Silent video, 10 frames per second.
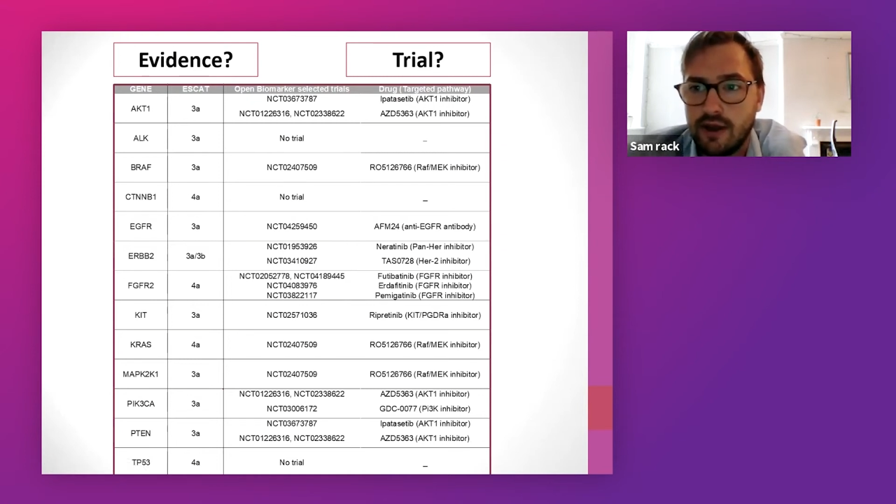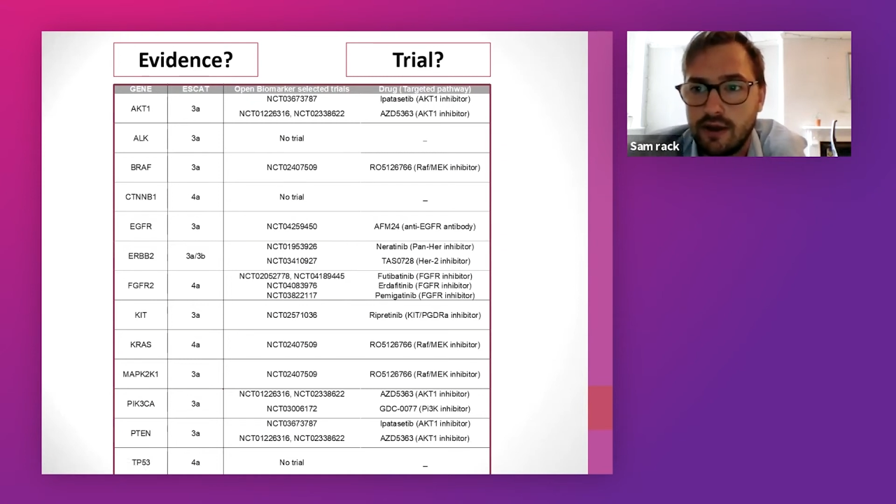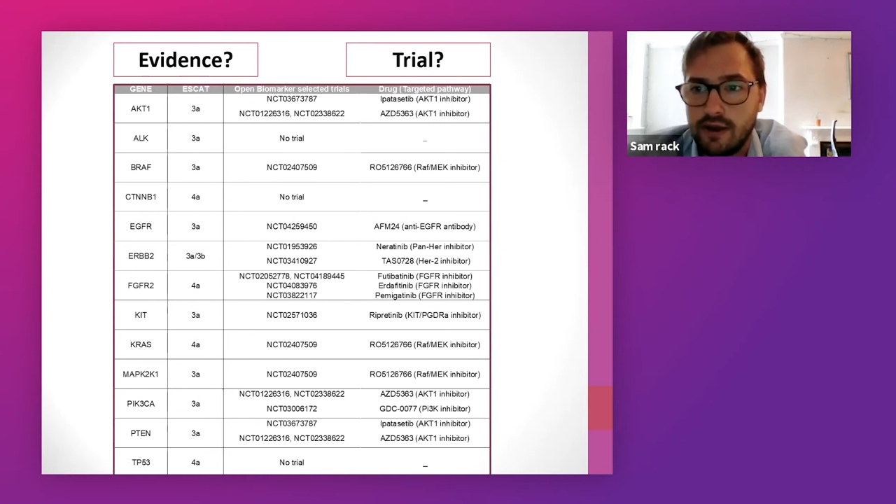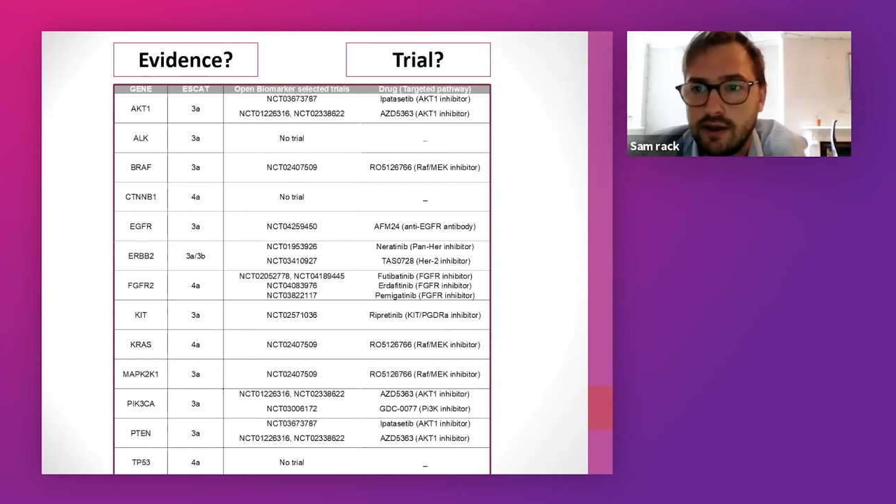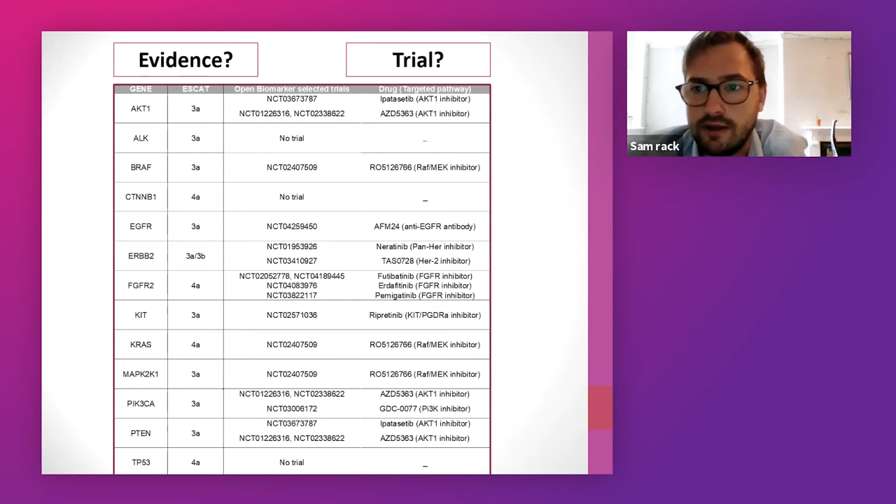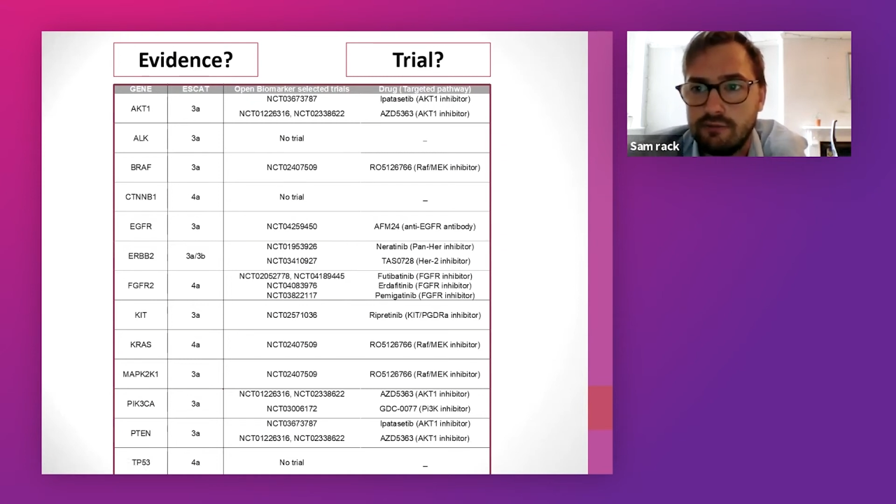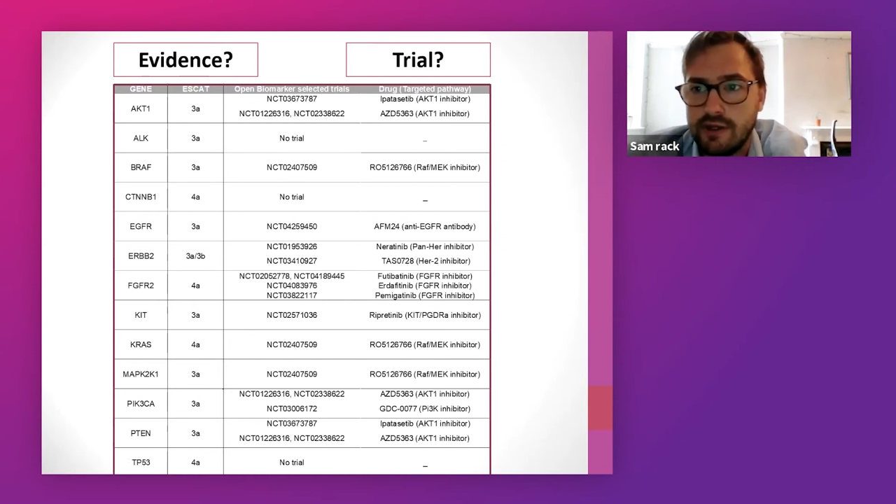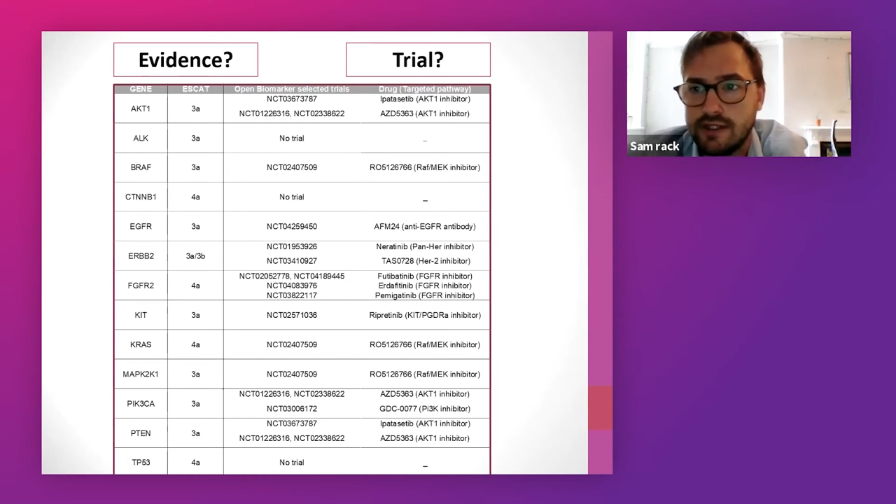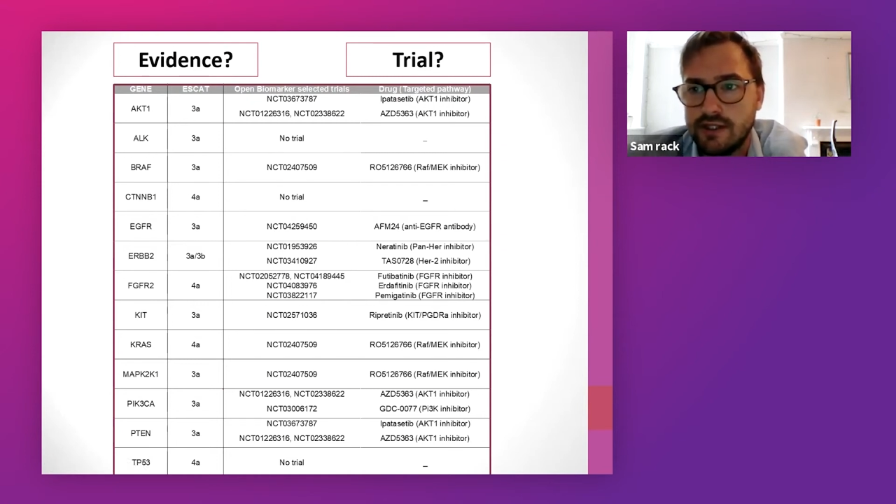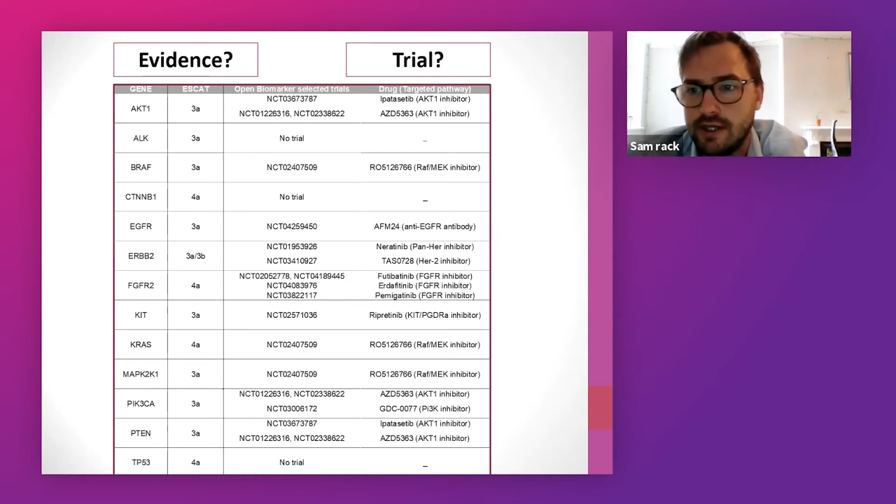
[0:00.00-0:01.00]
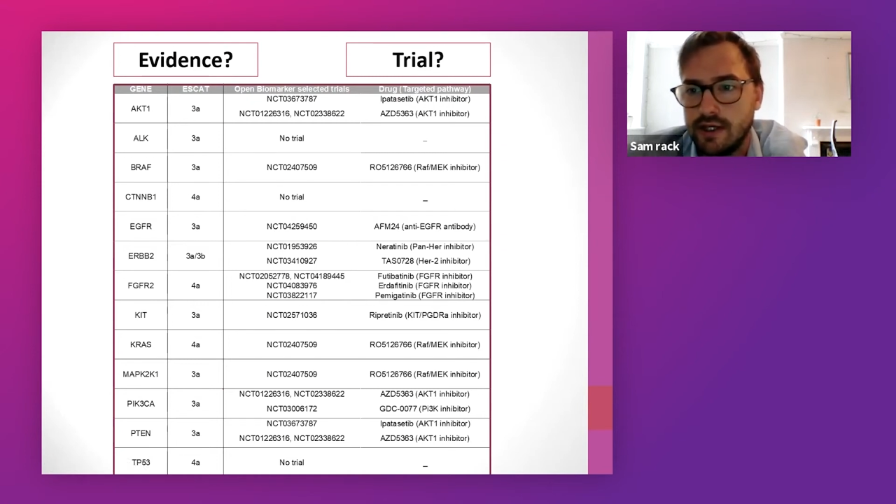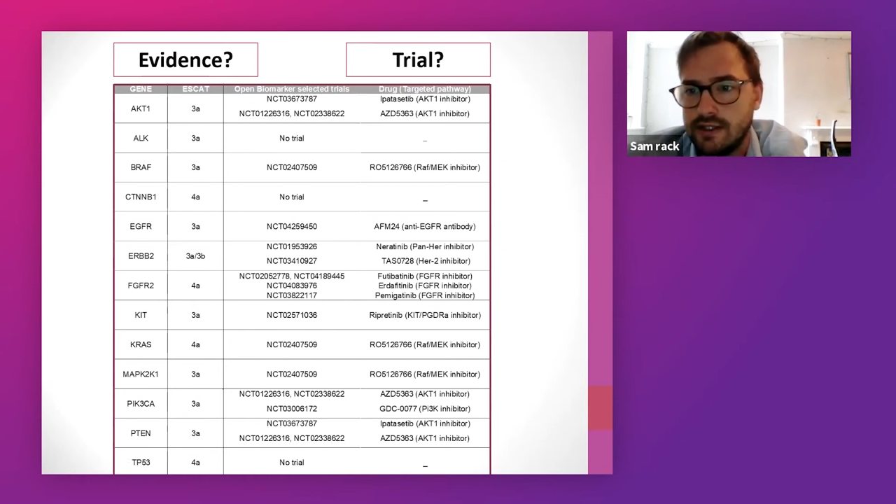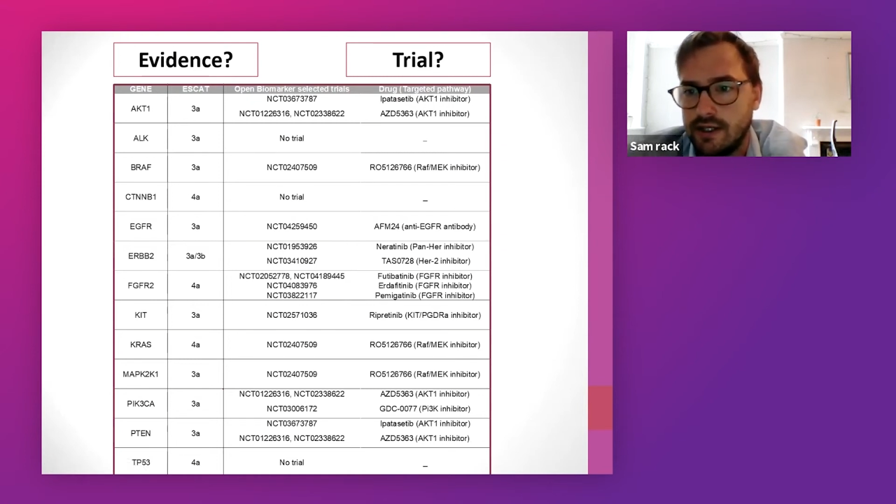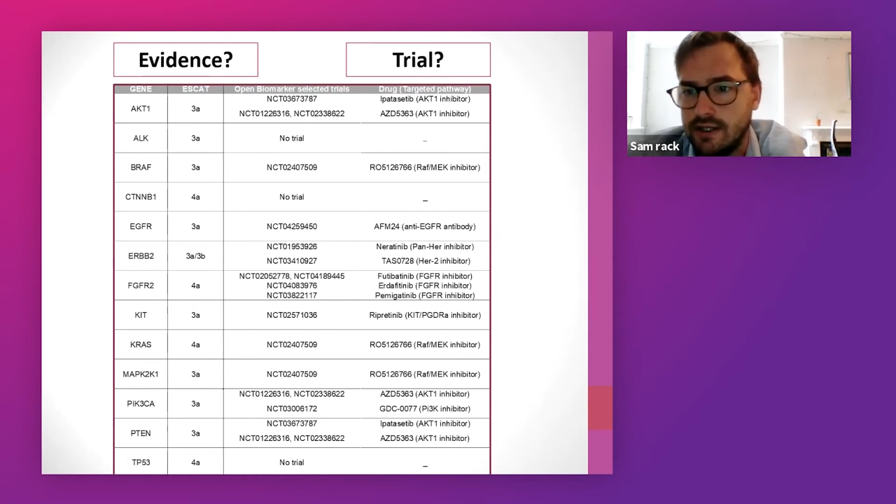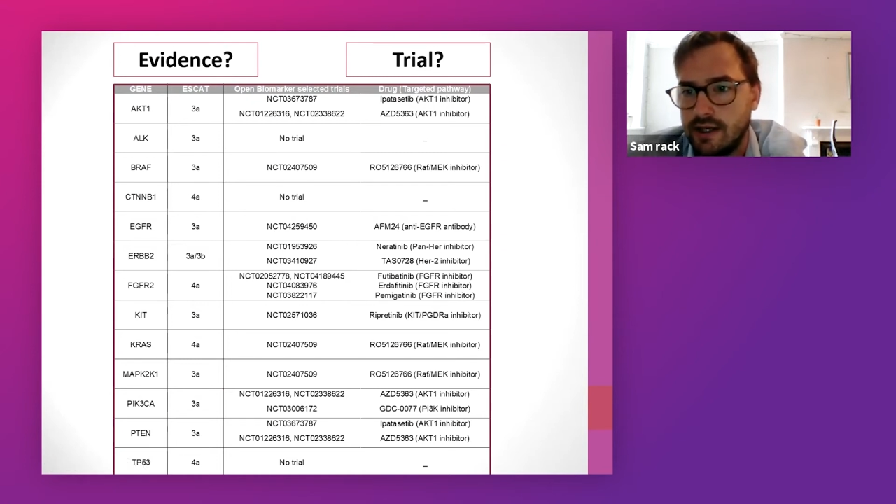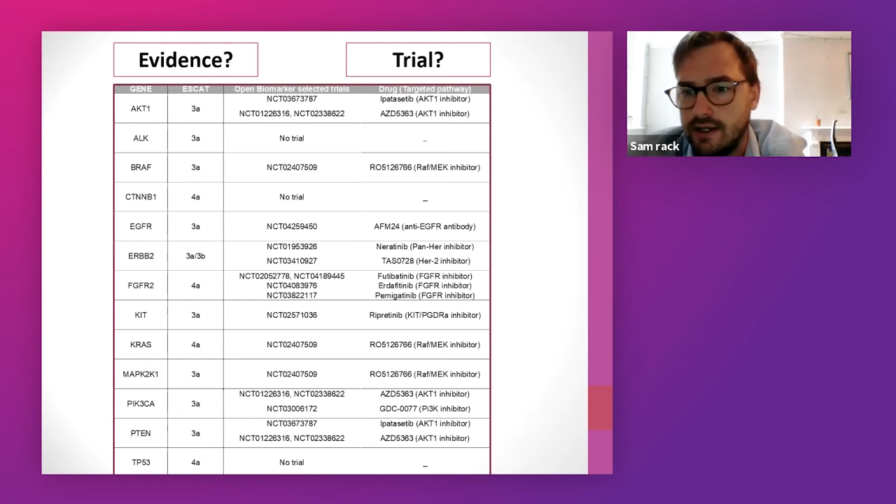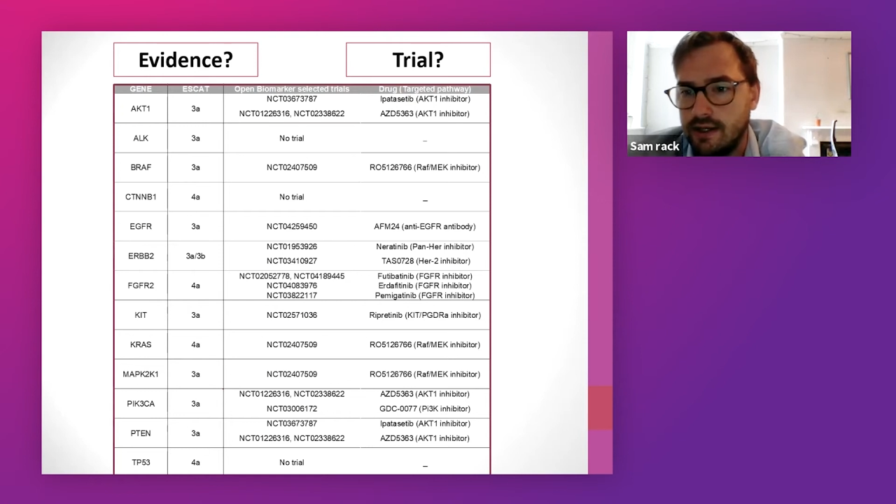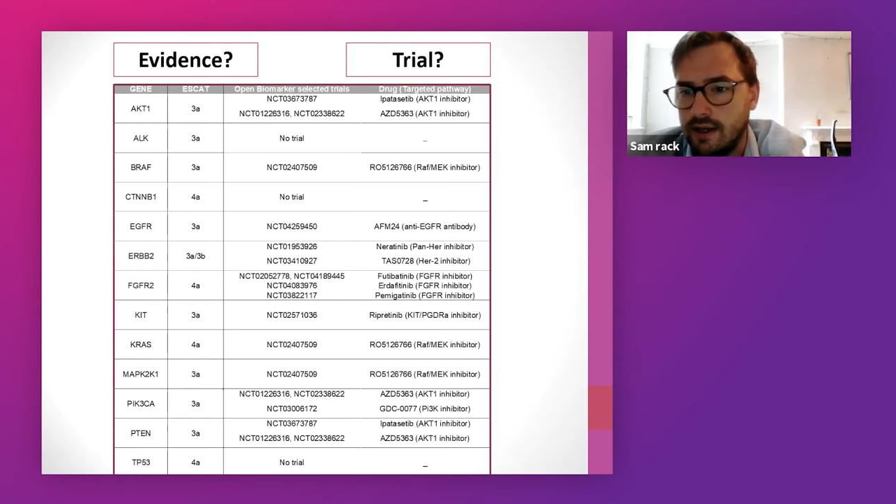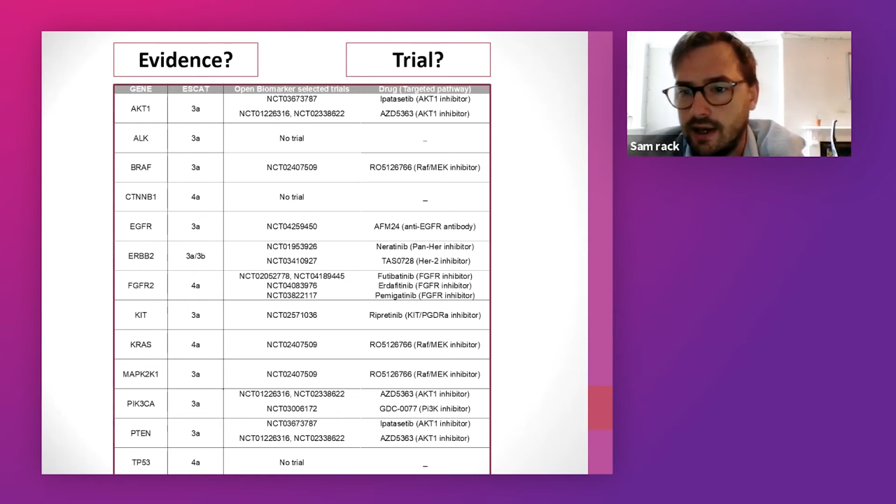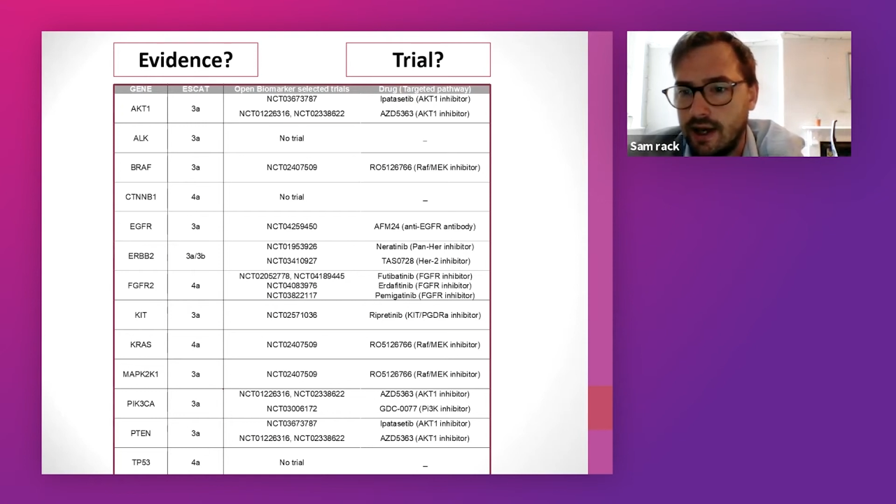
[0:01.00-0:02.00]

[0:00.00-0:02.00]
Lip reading: early research in